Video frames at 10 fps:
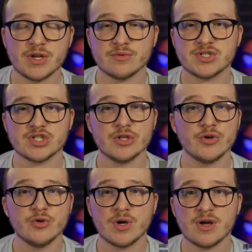
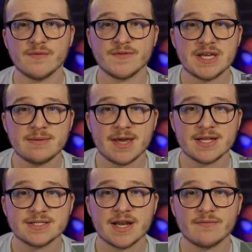slew of
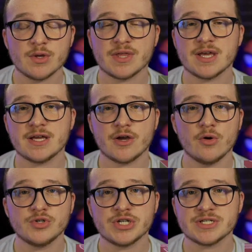teammates and everything,
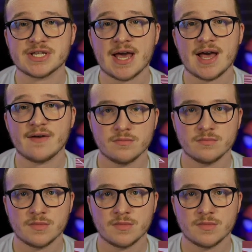coaching staff.